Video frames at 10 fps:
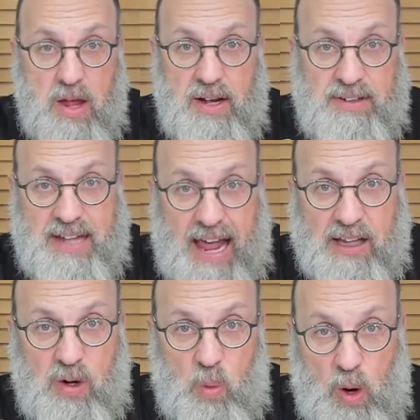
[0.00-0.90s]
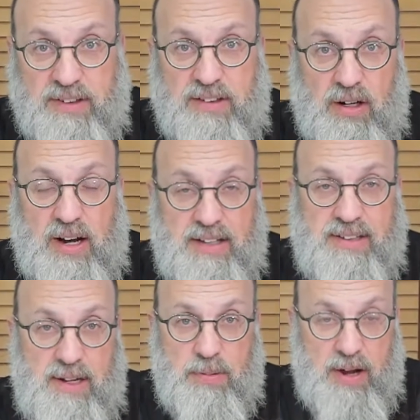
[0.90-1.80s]
Exactly what Sarkit
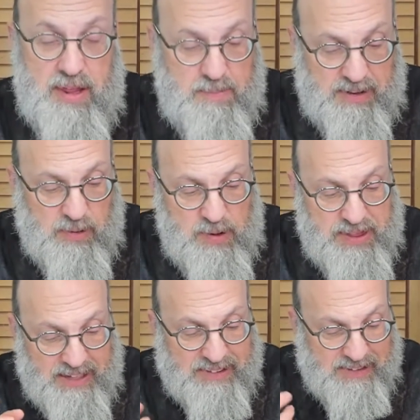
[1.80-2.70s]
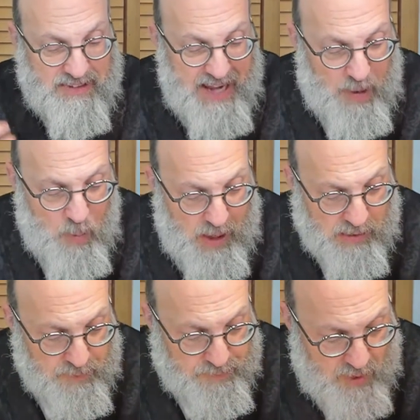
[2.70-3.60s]
Tzibur are they busy with, that's not well
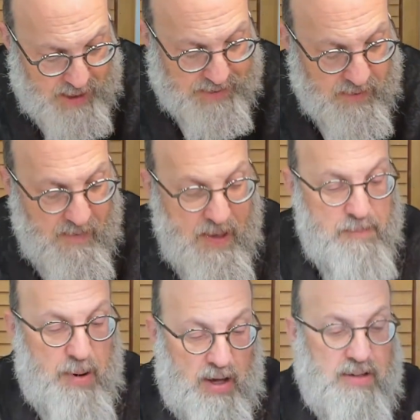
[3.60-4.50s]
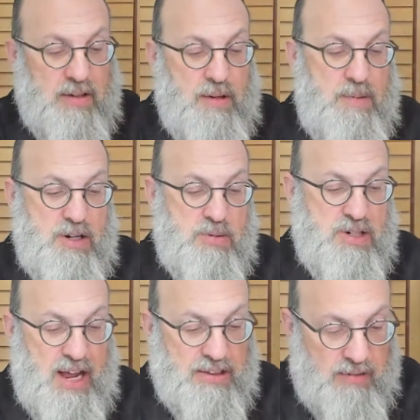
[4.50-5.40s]
defined. But the Birsh
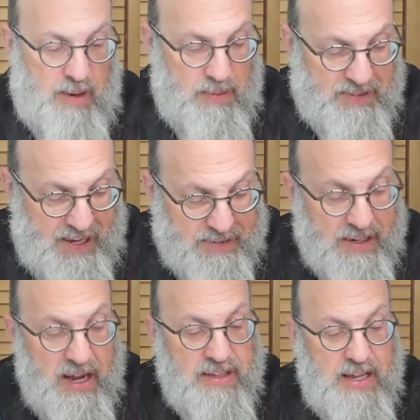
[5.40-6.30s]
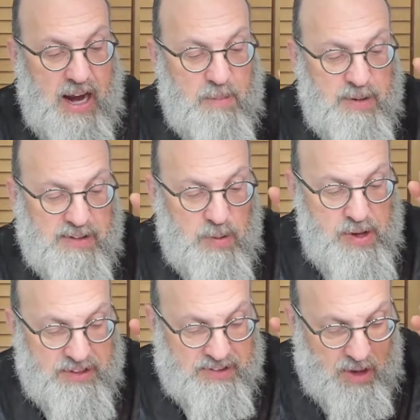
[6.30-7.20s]
Mishnah Rabbim says they are busy
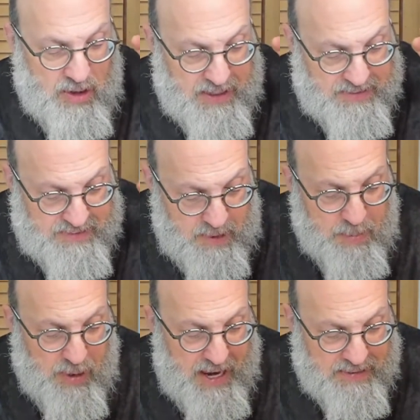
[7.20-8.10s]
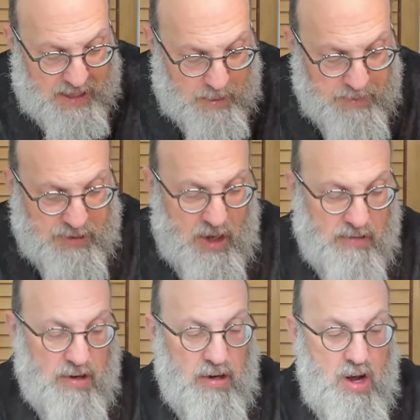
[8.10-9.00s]
with Sarkit Tzibur and Talmud
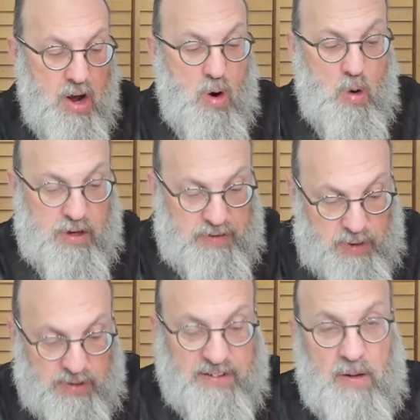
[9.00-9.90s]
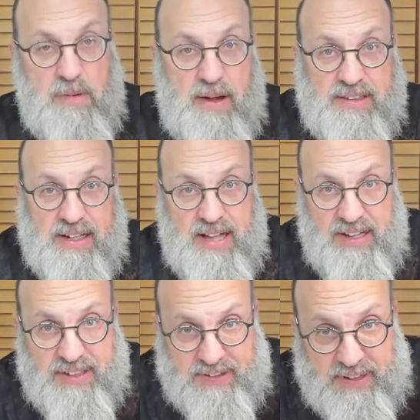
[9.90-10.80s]
Torah. Ukviyusam
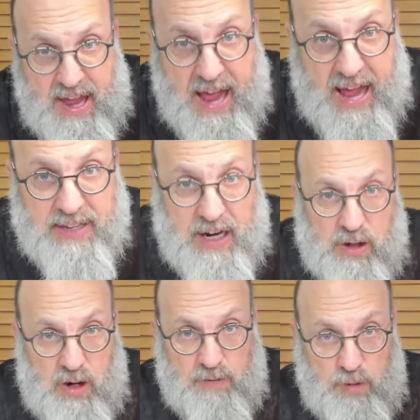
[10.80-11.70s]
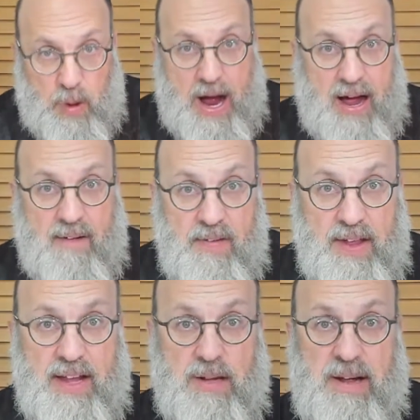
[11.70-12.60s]
Beis And they're kavua
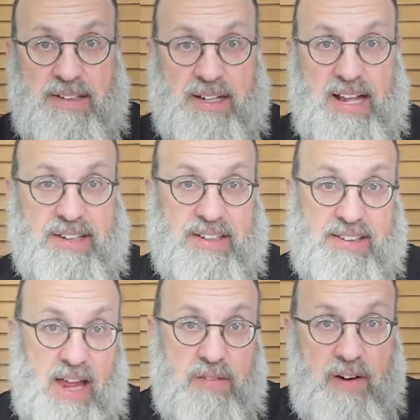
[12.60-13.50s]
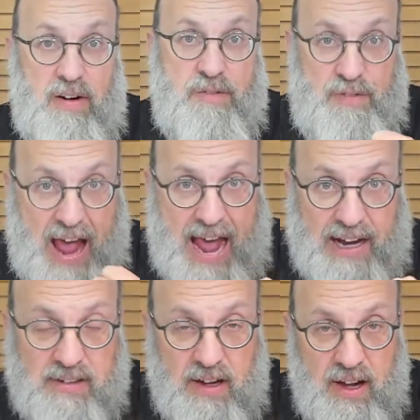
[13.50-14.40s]
in the Beis Now the very
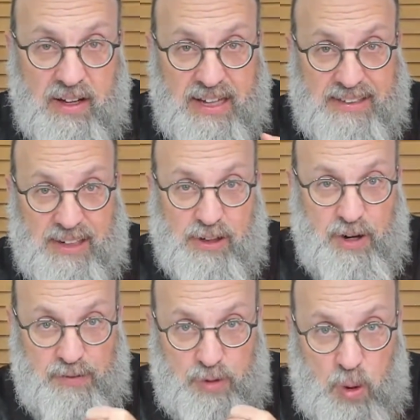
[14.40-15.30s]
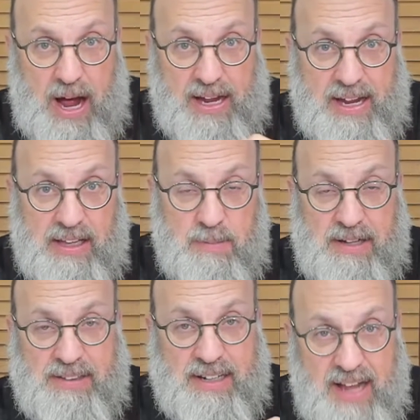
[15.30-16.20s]
fact that they're kavua in the
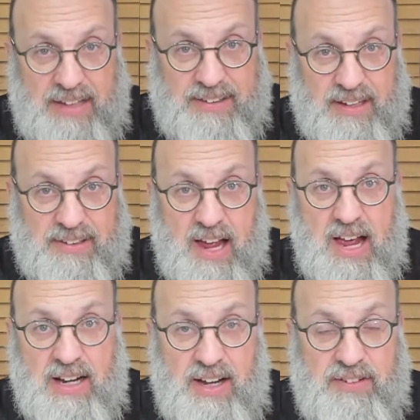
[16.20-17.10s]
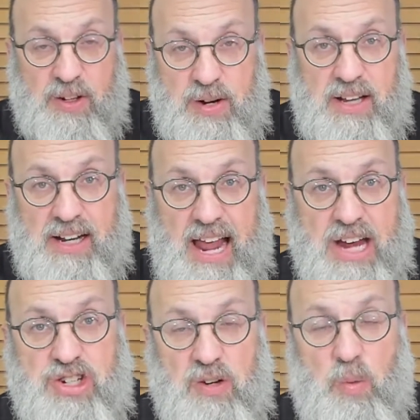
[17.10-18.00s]
Beis gives you an
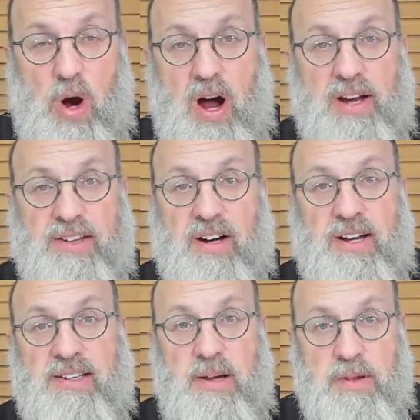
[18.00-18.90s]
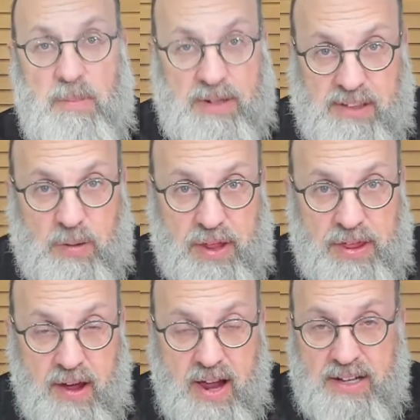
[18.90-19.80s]
indication of what kind of Sarkit Tzibur they're busy with.